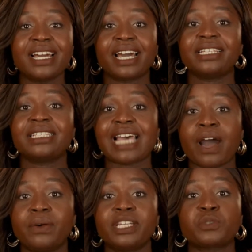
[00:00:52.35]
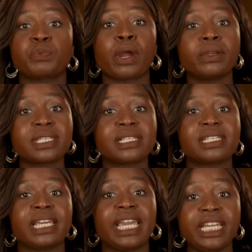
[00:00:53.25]
and the DAO is
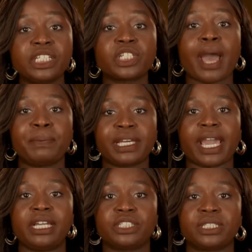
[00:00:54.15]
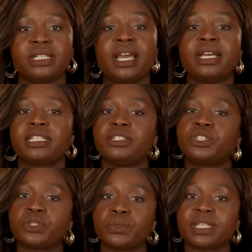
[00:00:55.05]
processing each application to
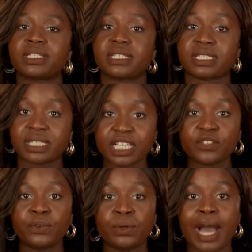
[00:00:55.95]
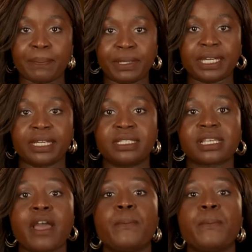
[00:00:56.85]
ensure that successful applicants